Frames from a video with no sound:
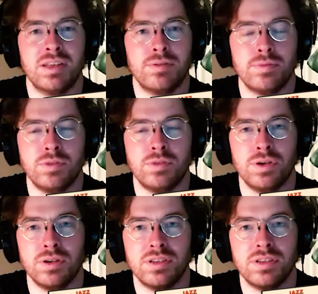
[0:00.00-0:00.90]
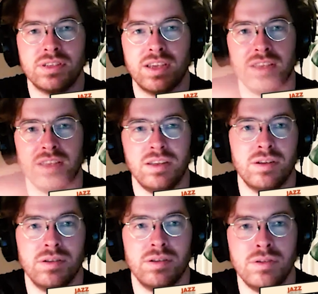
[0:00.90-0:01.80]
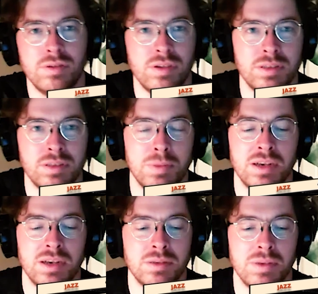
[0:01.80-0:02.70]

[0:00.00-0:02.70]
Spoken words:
from John, because like it's better to be.